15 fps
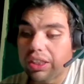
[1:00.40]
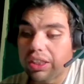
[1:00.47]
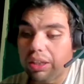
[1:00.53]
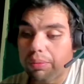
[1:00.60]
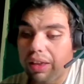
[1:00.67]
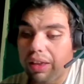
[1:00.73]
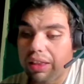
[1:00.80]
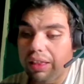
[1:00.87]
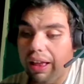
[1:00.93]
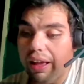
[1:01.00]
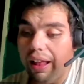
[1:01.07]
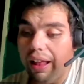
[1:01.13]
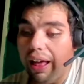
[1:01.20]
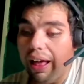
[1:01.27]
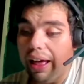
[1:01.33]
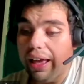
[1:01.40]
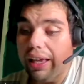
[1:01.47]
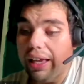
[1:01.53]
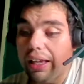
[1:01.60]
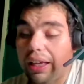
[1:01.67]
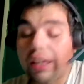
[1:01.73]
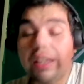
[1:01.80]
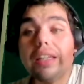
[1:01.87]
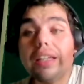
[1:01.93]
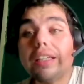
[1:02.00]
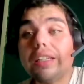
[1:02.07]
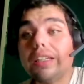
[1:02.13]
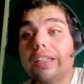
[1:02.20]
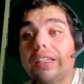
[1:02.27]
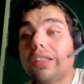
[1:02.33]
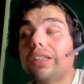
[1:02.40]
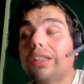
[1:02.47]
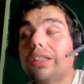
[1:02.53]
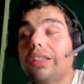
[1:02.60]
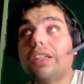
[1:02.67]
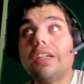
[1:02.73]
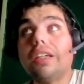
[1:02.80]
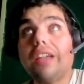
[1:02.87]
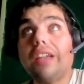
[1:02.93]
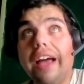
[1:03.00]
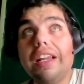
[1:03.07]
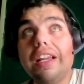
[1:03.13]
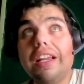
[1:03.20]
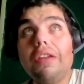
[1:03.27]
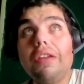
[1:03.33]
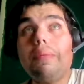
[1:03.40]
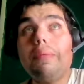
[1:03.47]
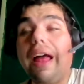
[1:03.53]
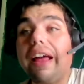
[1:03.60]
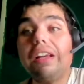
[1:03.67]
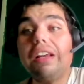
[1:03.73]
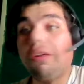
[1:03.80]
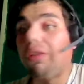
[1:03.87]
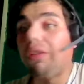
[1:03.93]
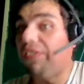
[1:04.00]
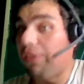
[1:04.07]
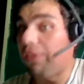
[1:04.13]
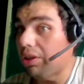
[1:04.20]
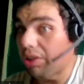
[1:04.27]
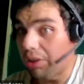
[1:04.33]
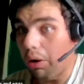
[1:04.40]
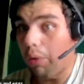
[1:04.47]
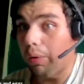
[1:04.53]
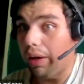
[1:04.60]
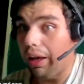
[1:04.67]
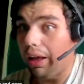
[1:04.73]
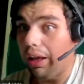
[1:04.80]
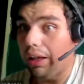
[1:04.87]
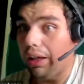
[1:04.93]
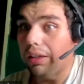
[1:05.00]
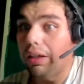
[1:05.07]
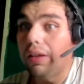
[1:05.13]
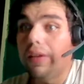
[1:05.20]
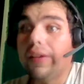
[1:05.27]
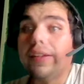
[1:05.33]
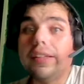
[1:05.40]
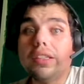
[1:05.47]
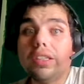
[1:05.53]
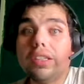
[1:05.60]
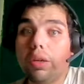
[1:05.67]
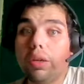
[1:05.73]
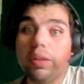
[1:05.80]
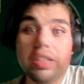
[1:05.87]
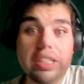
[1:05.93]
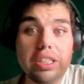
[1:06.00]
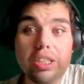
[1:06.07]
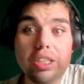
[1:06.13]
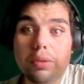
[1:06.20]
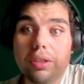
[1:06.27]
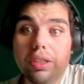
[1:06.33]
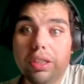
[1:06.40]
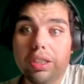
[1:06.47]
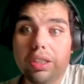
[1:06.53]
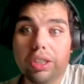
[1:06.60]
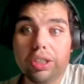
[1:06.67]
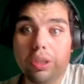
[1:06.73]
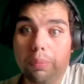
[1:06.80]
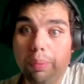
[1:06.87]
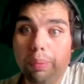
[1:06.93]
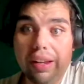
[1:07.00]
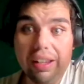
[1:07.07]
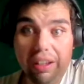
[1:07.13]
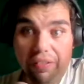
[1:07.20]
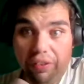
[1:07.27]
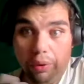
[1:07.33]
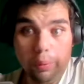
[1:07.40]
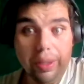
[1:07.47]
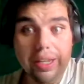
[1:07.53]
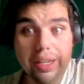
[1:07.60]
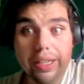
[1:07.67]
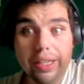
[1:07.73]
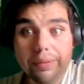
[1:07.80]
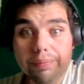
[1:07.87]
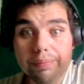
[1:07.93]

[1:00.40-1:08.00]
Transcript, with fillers: something that I kind of knew, but I didn't know the full story on. So we're gonna jump, just jump right in if you're ready.